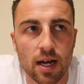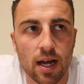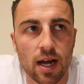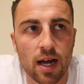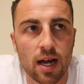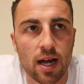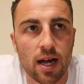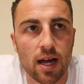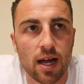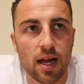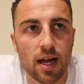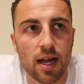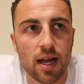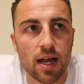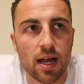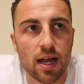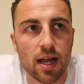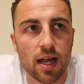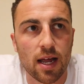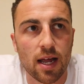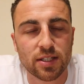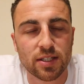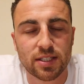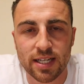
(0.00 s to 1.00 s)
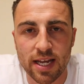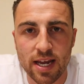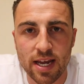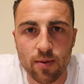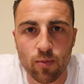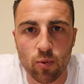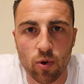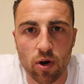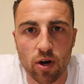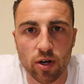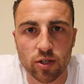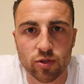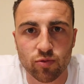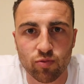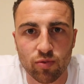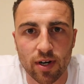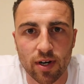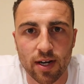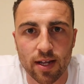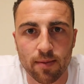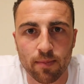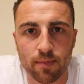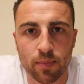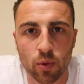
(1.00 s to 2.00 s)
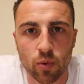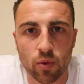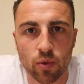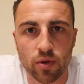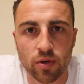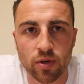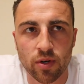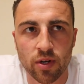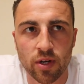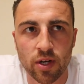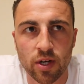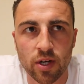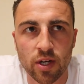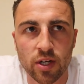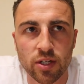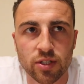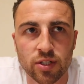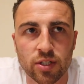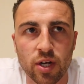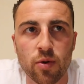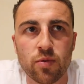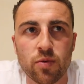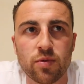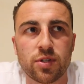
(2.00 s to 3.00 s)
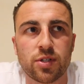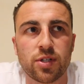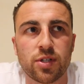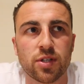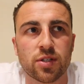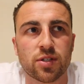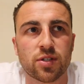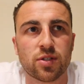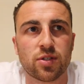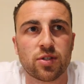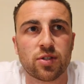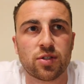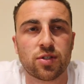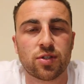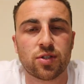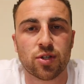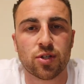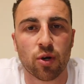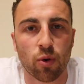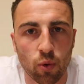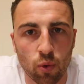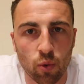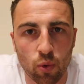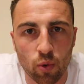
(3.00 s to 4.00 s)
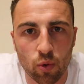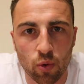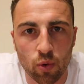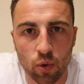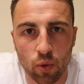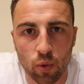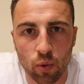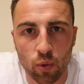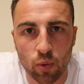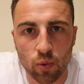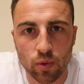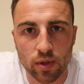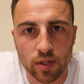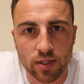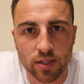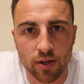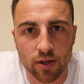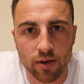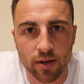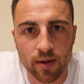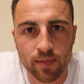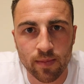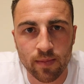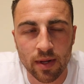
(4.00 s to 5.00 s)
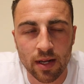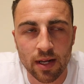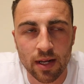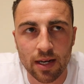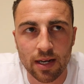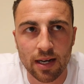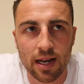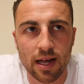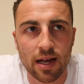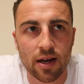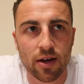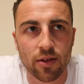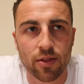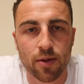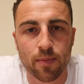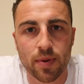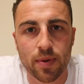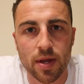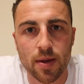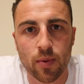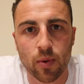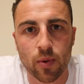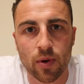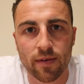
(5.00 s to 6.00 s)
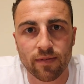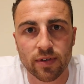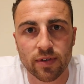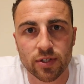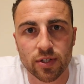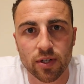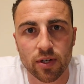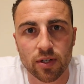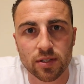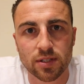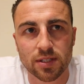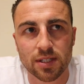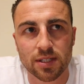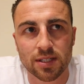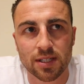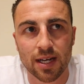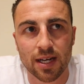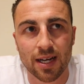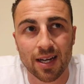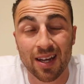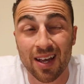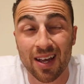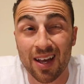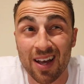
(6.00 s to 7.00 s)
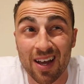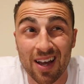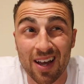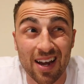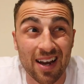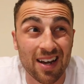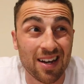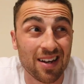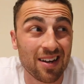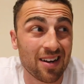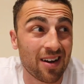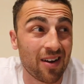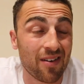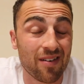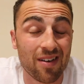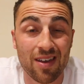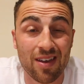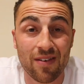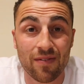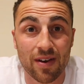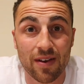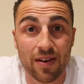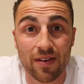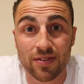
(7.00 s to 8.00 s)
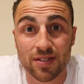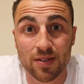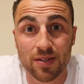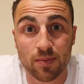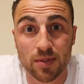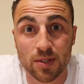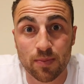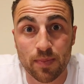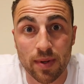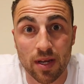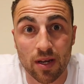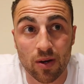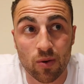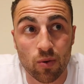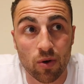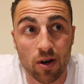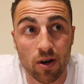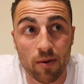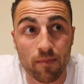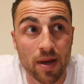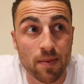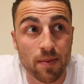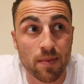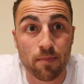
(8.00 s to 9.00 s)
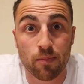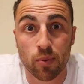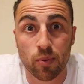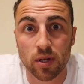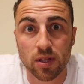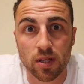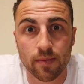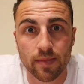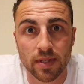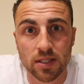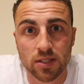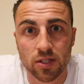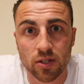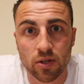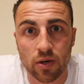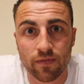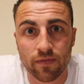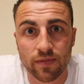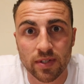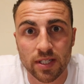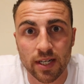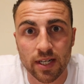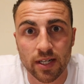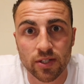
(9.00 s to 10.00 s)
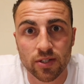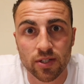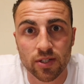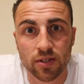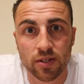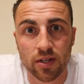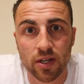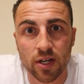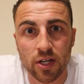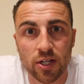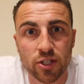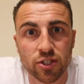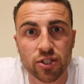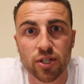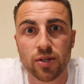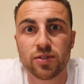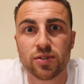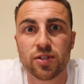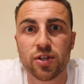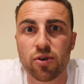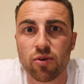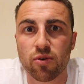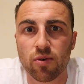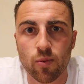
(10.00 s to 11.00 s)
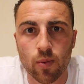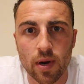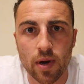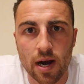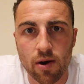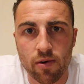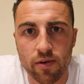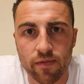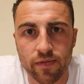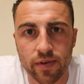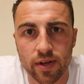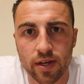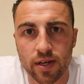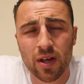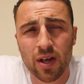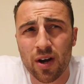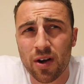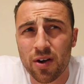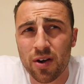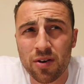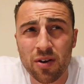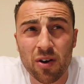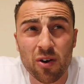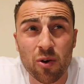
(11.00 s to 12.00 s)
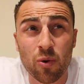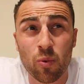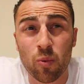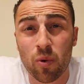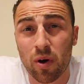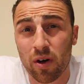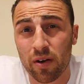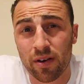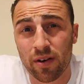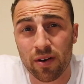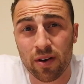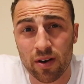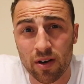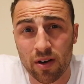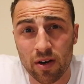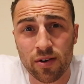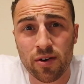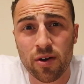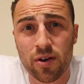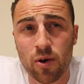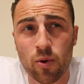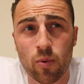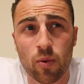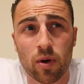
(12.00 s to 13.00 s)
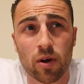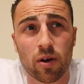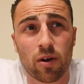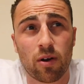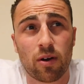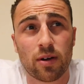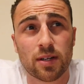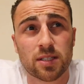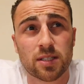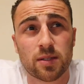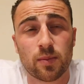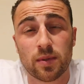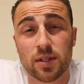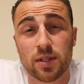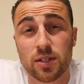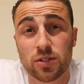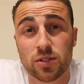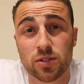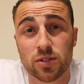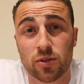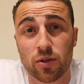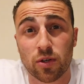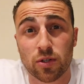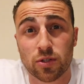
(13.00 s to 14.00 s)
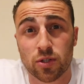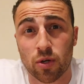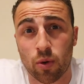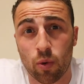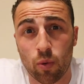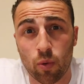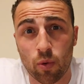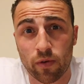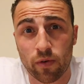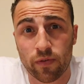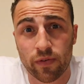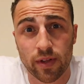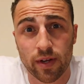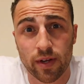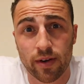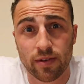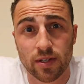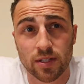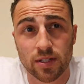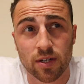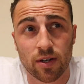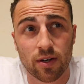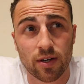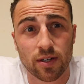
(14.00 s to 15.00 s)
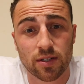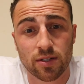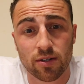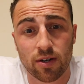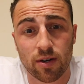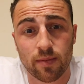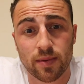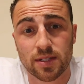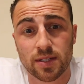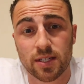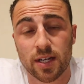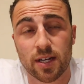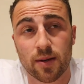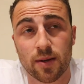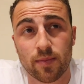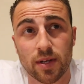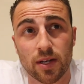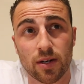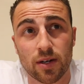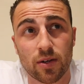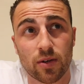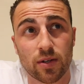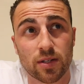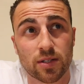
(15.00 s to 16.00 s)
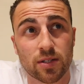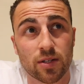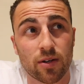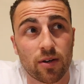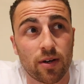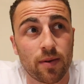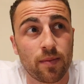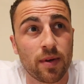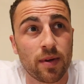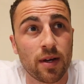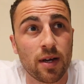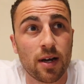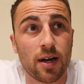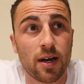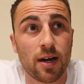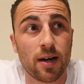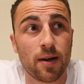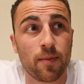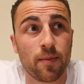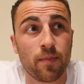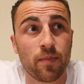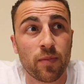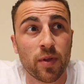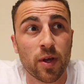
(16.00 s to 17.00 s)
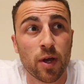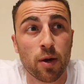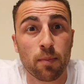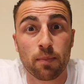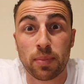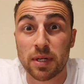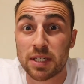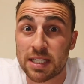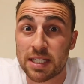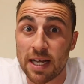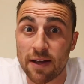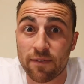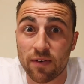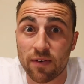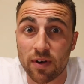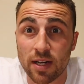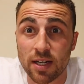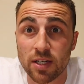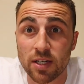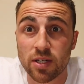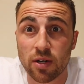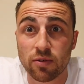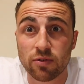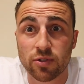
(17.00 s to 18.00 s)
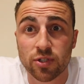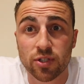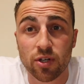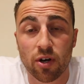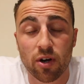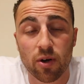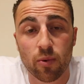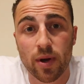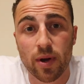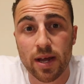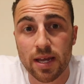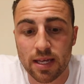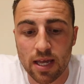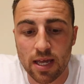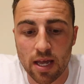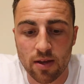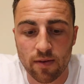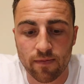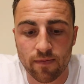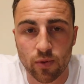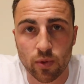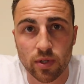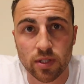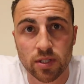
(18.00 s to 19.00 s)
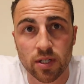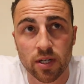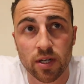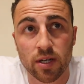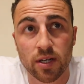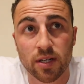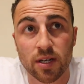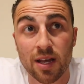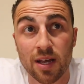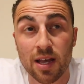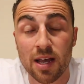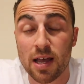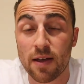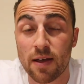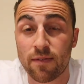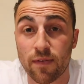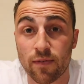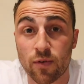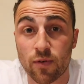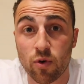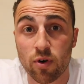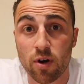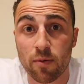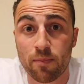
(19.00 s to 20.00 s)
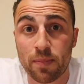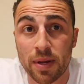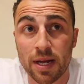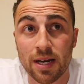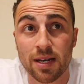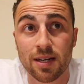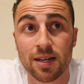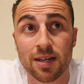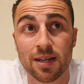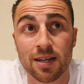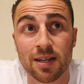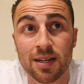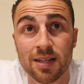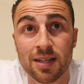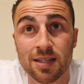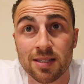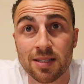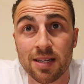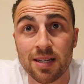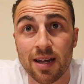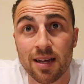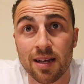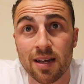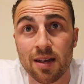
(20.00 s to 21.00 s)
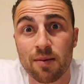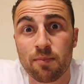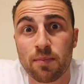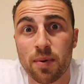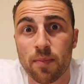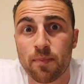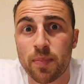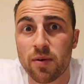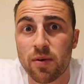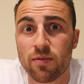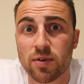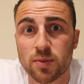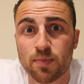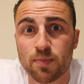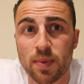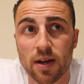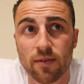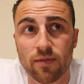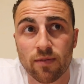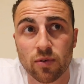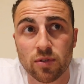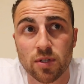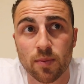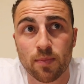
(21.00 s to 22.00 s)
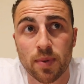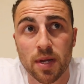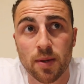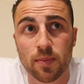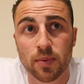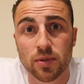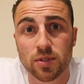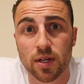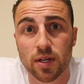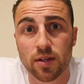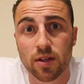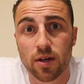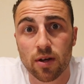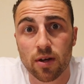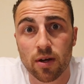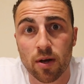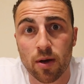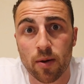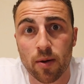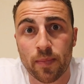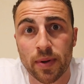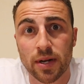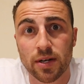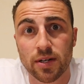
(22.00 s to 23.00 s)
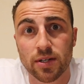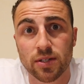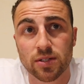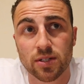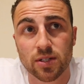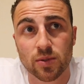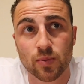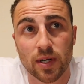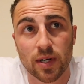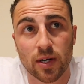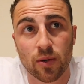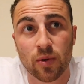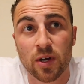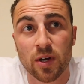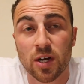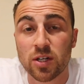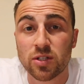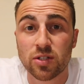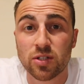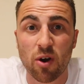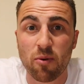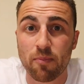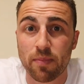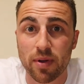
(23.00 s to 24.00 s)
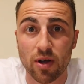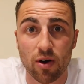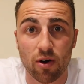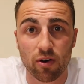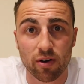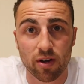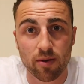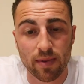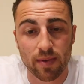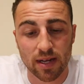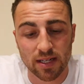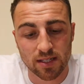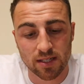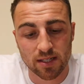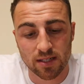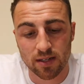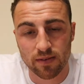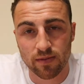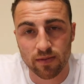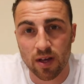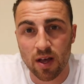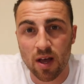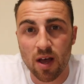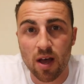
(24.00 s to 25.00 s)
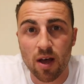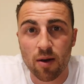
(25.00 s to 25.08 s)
Uh, teamwork's really important. Don't just talk all the time. Let other people have a chance to say, and you know, even if someone's being quiet, maybe bring them into conversation. Shows that you're aware of it. No one, no one likes someone that's just going to talk for their entire time and take up the allotted time. Um, but definitely don't shy away. Get your voice heard. If you've got an opinion, say it, but be respectful to people's other uh, opinions as well. Don't be argumentative.